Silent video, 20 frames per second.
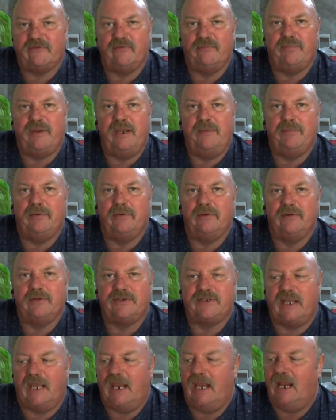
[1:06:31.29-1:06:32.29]
from people
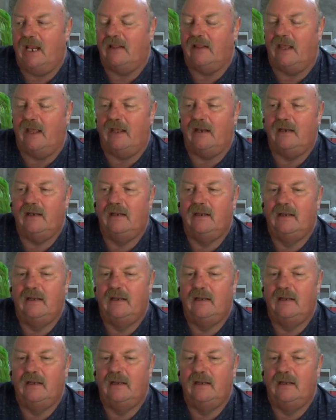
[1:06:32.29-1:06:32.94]
saying that